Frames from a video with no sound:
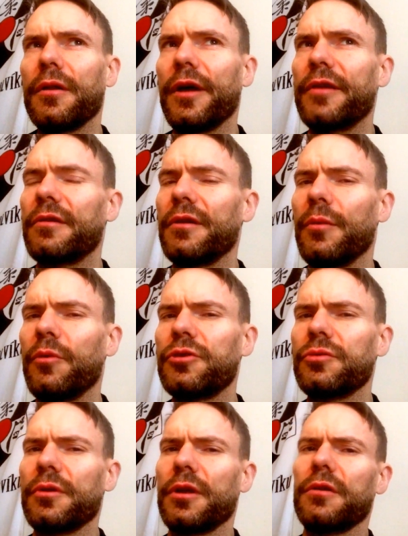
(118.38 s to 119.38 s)
that's an
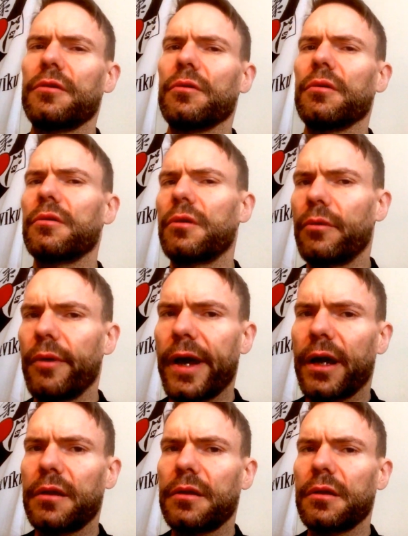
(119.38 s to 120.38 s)
image we need to
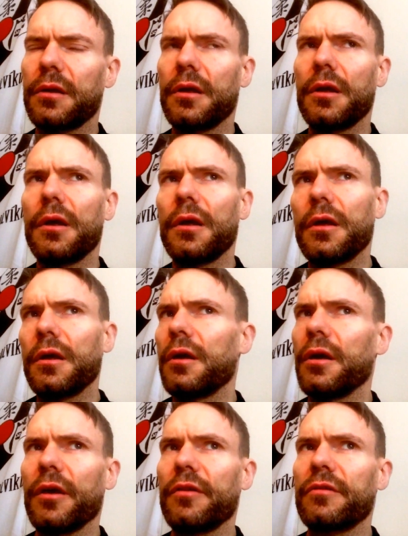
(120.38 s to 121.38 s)
correct.
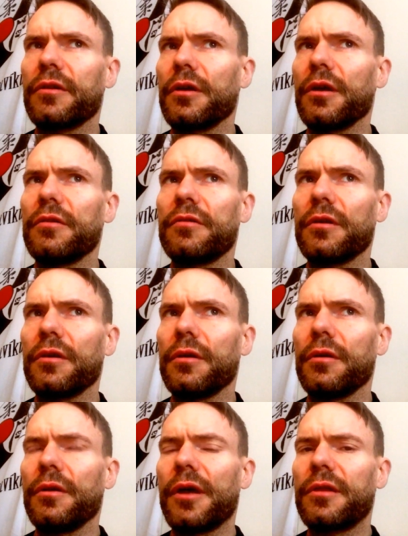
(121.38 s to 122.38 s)
It's
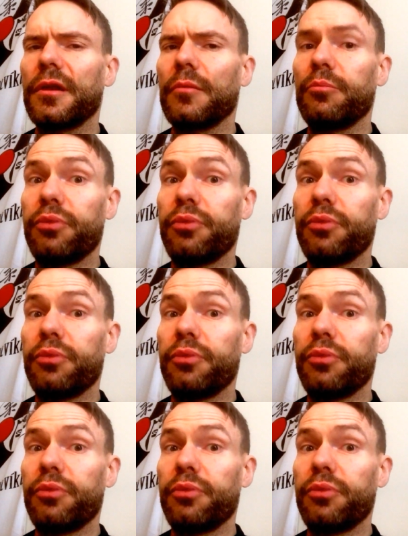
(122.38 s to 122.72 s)
nothing